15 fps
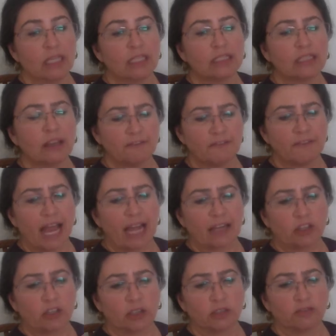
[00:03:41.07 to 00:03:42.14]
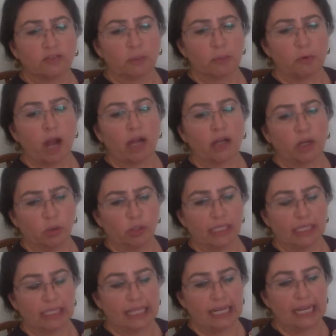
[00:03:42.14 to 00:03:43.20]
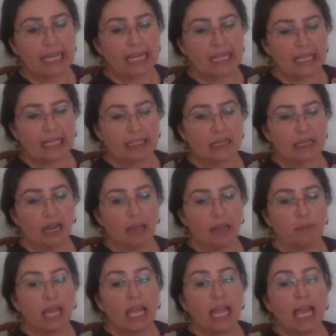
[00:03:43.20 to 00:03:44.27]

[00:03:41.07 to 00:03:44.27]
Some factors for prognosis and healing time